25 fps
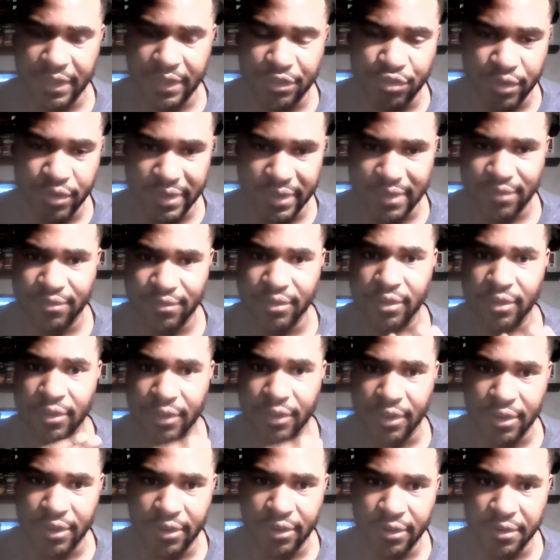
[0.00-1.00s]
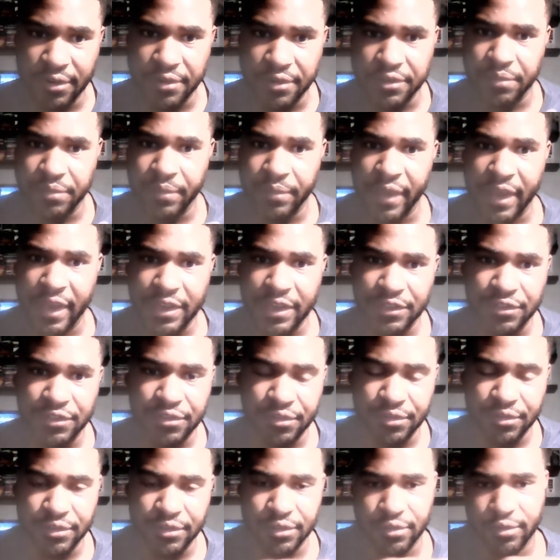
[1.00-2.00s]
transfer all the cars and
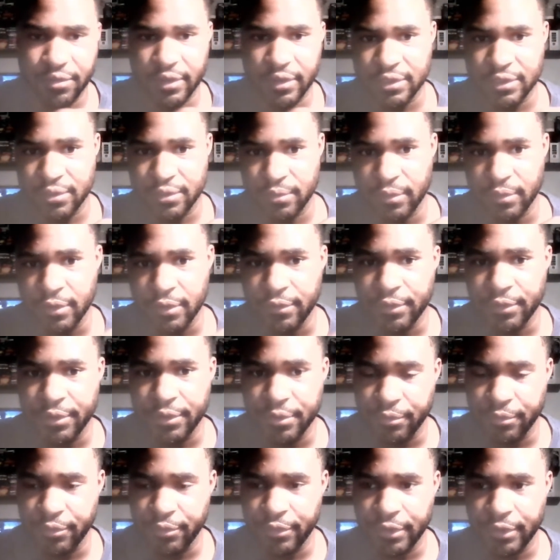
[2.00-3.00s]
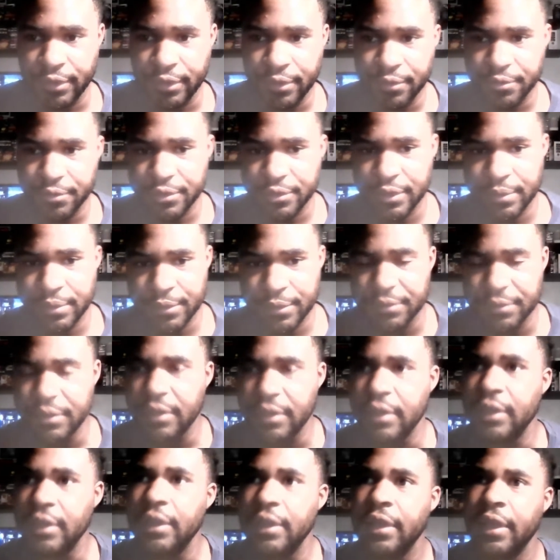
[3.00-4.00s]
passengers across the river and ravine or something.
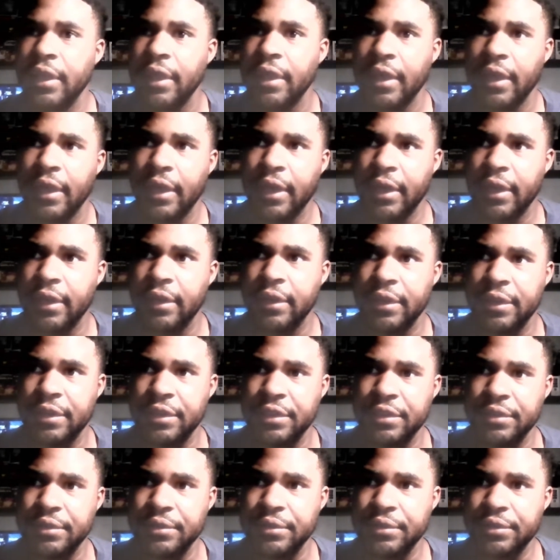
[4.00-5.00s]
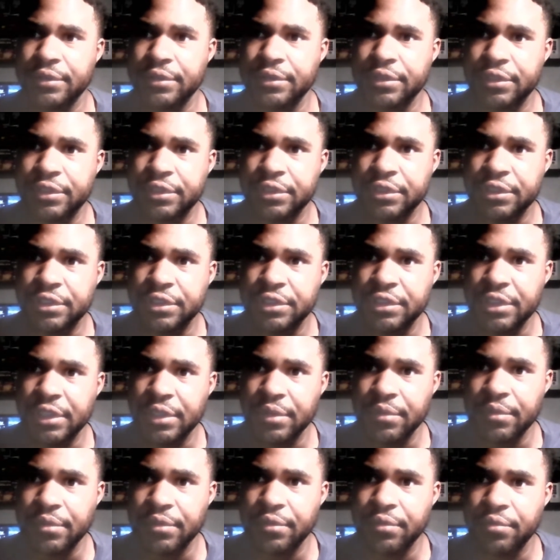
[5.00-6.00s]
And then
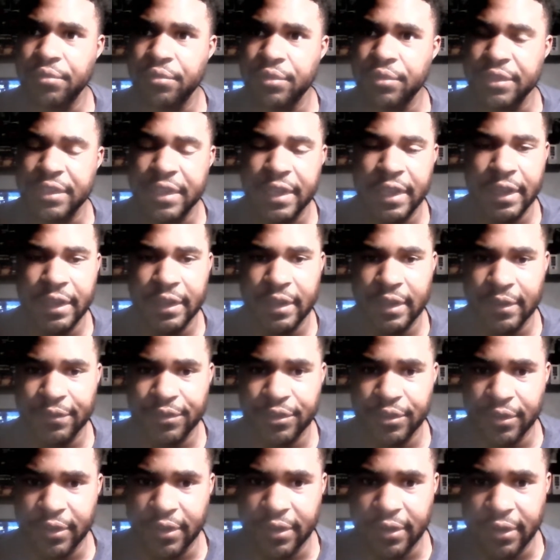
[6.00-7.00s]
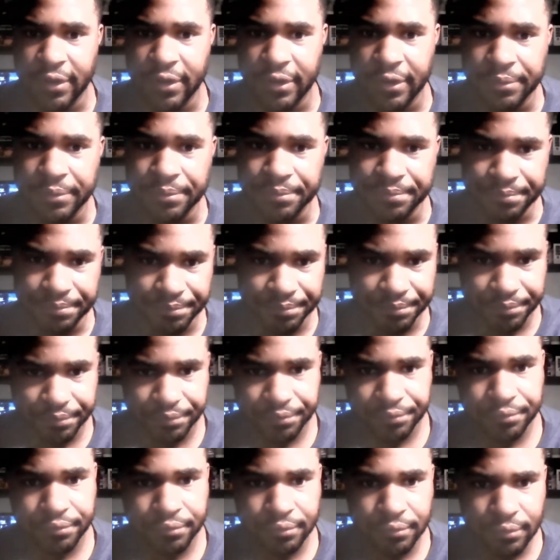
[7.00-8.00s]
she was handcuffed to the car,
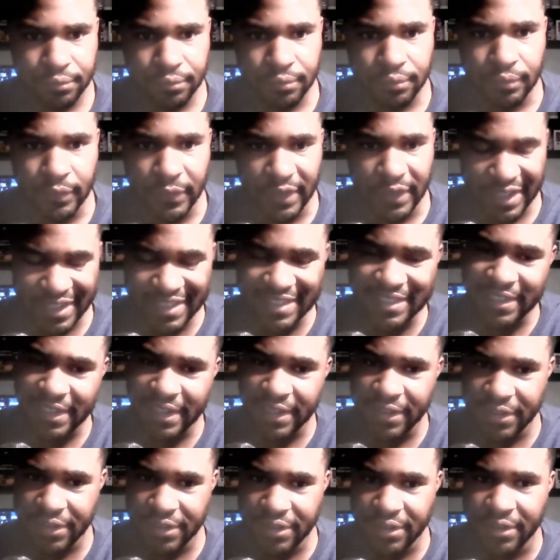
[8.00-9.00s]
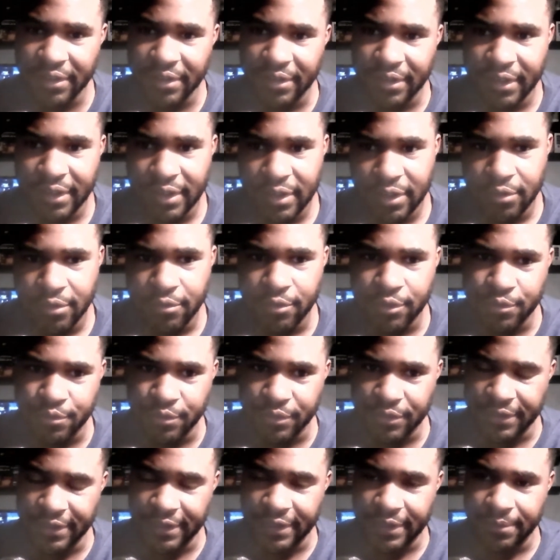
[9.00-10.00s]
inside the car, which
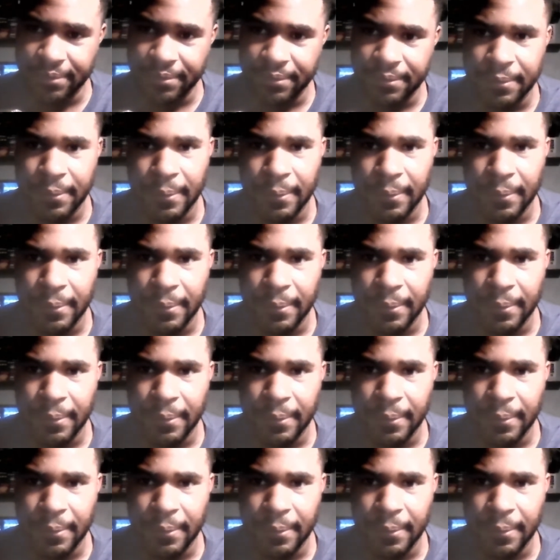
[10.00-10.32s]
was dumb.